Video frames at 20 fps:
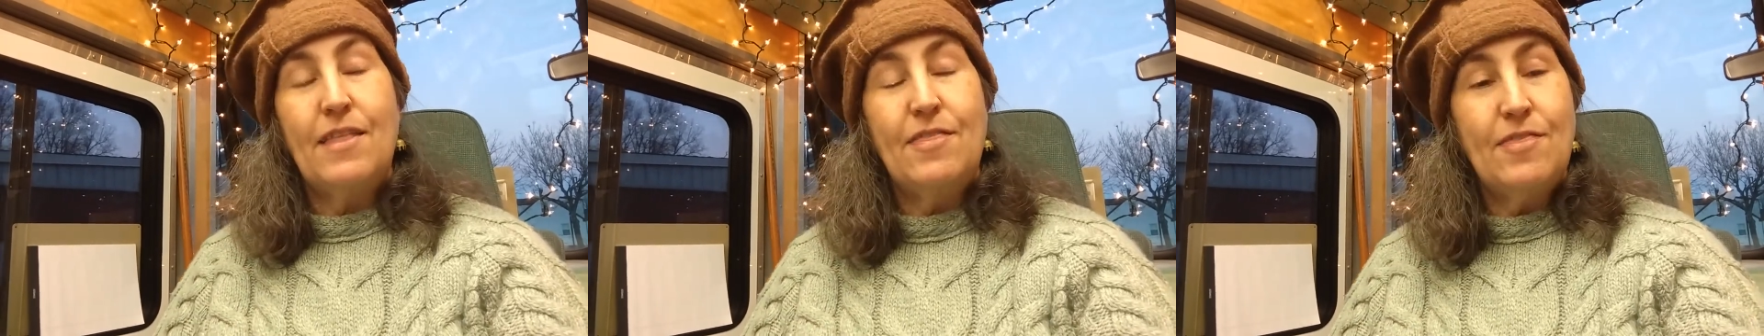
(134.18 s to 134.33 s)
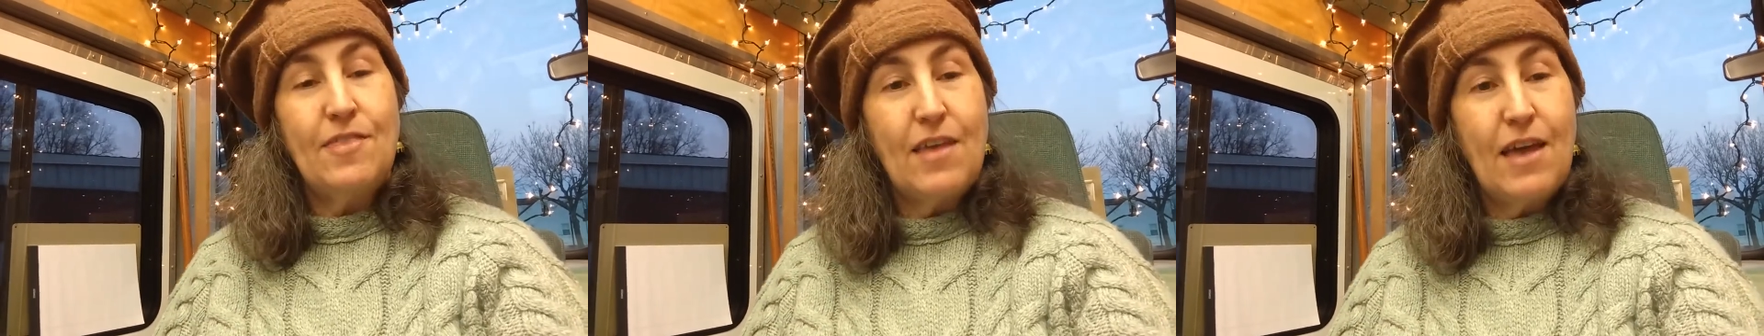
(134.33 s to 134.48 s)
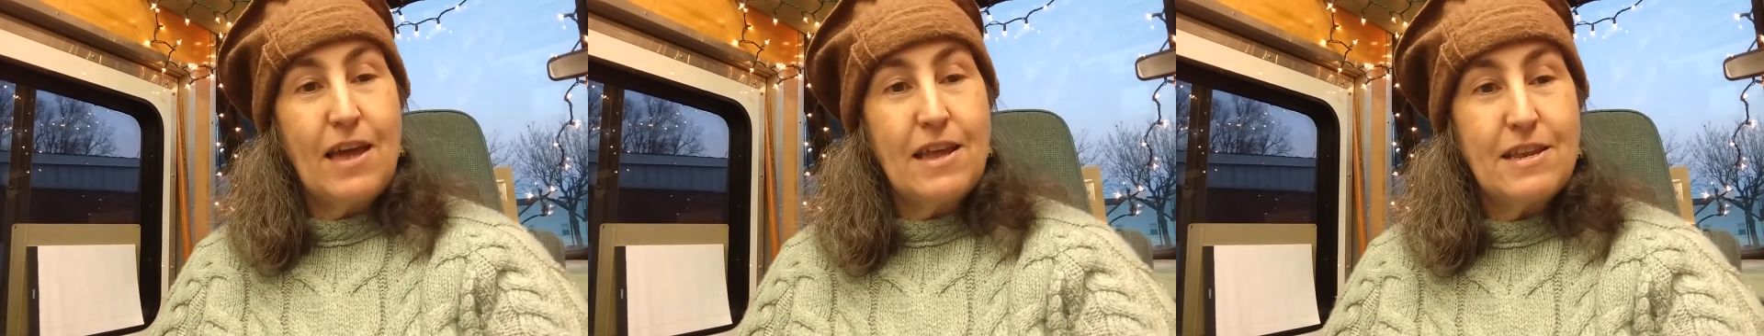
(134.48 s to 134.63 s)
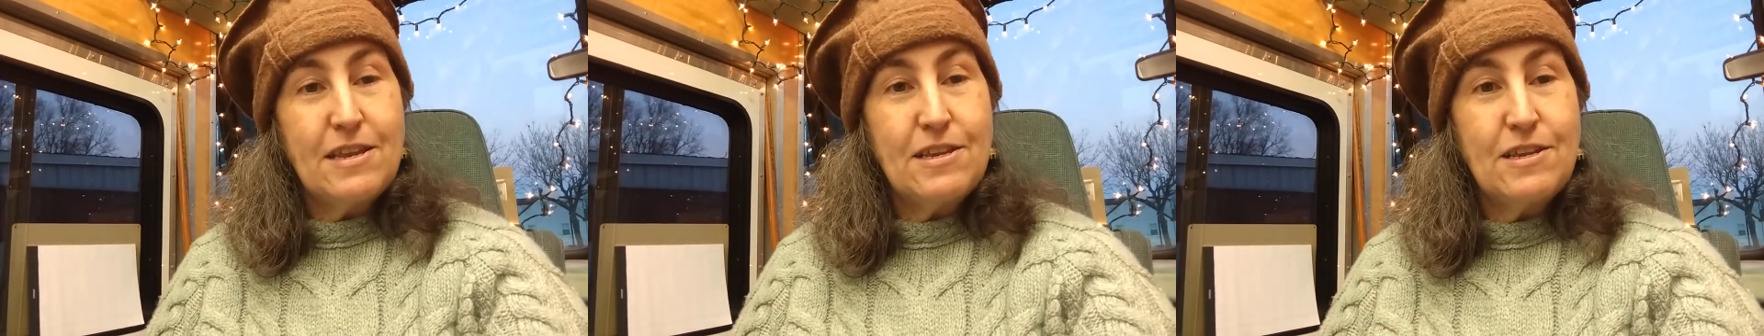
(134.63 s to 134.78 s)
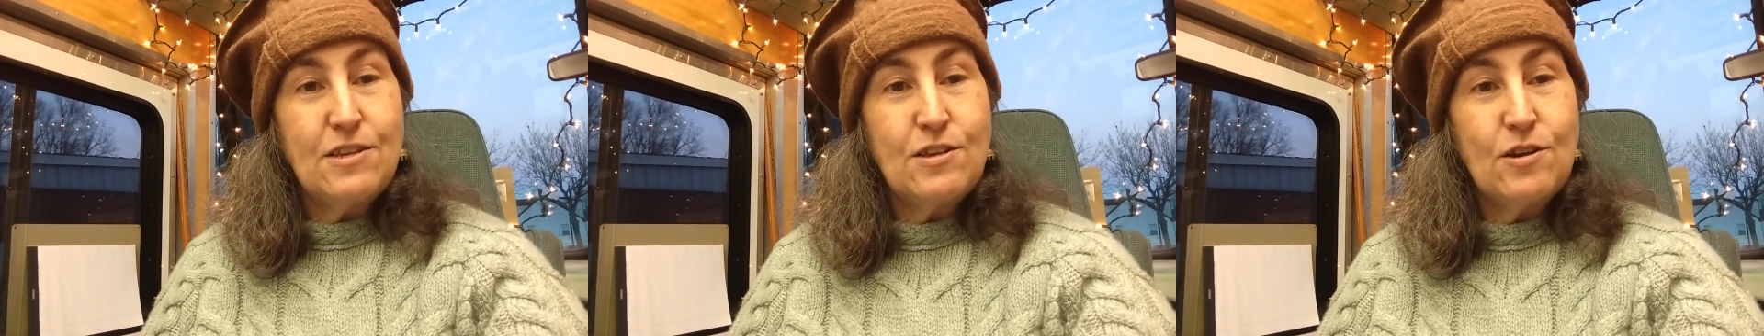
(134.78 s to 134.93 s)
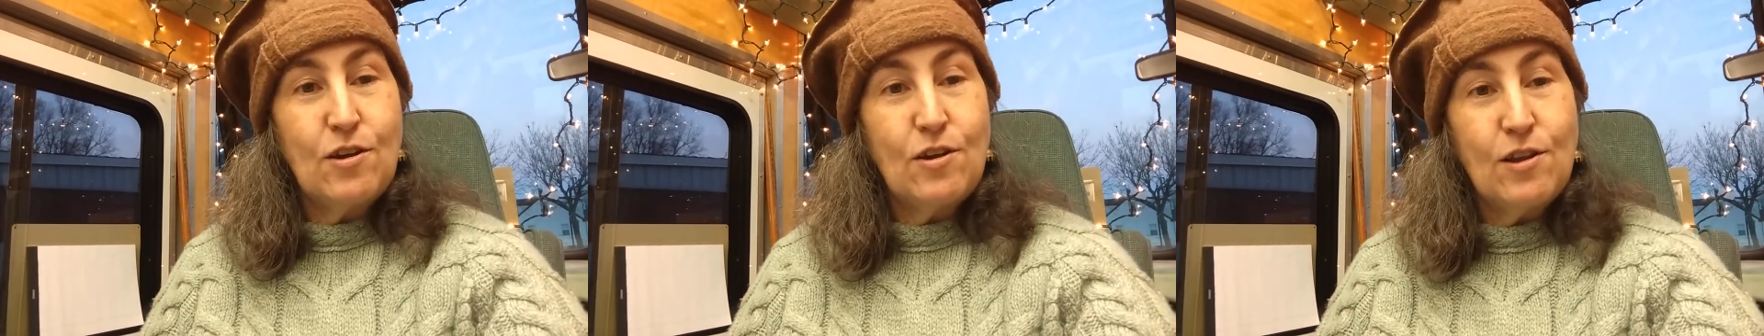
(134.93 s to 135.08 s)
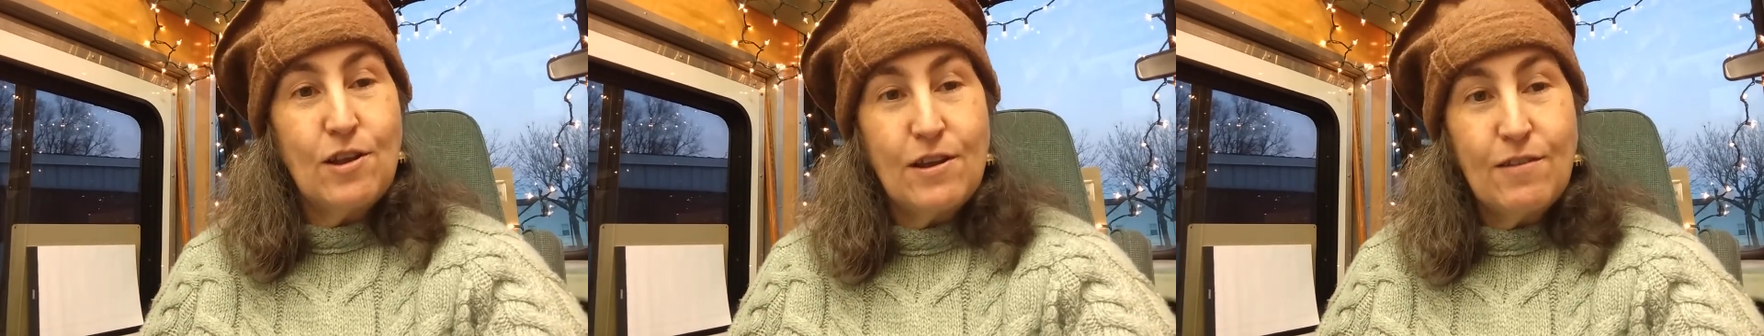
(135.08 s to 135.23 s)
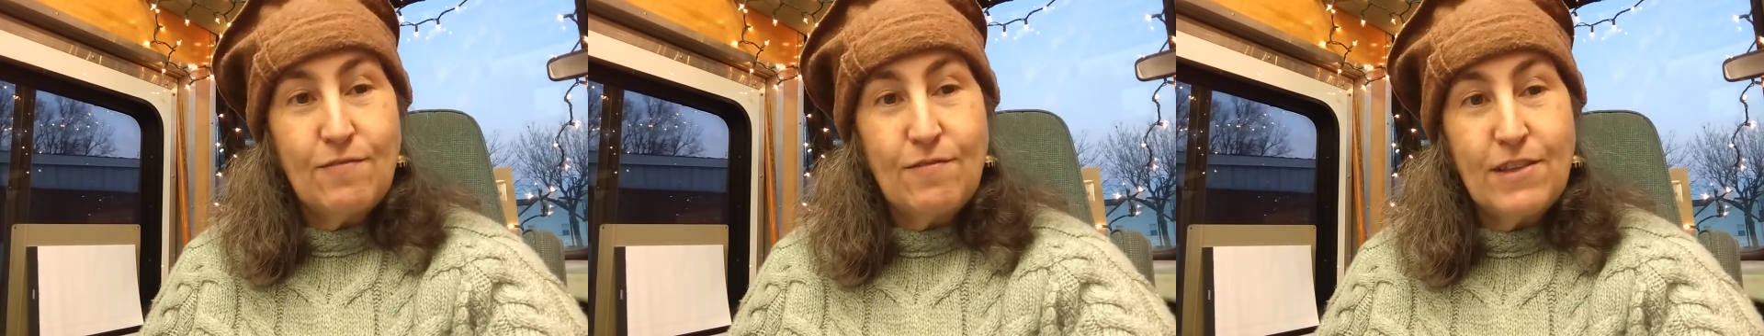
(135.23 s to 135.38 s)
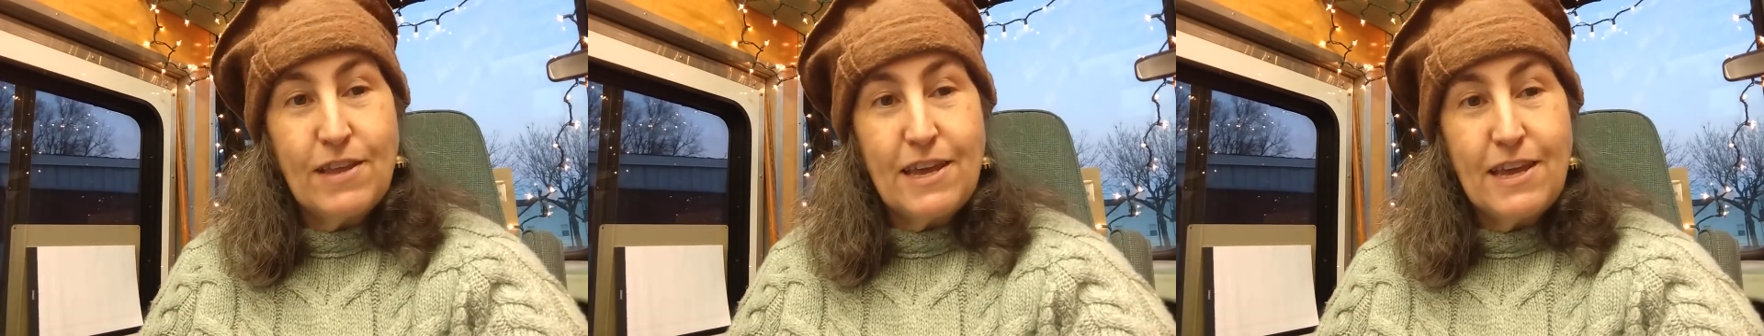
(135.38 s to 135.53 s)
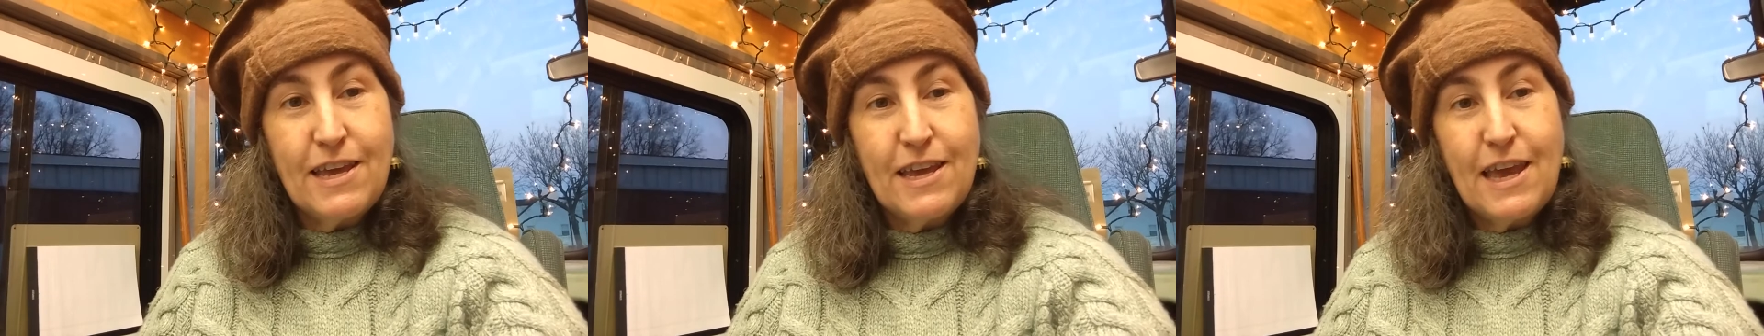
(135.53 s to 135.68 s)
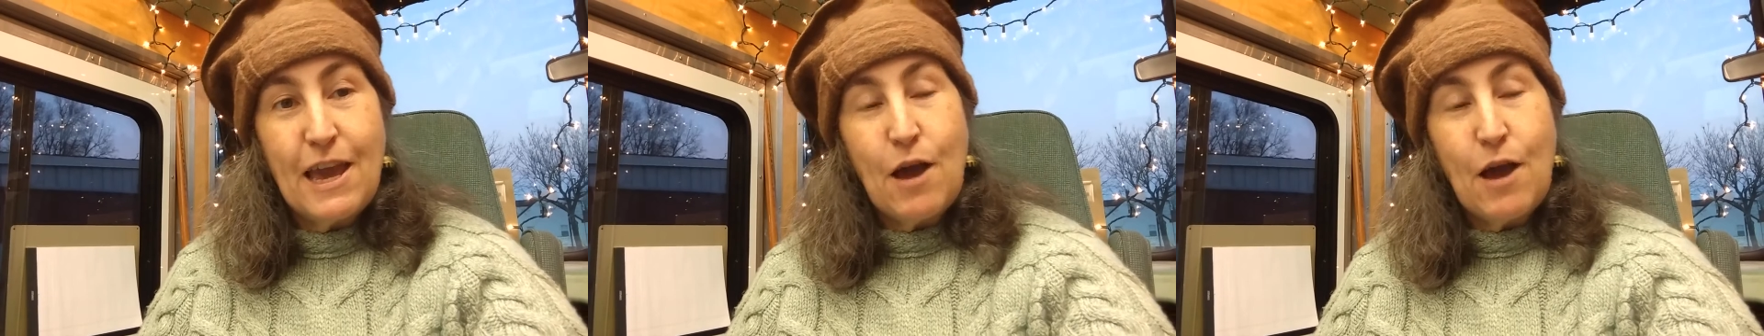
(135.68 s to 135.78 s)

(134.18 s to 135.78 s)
And that is our lovely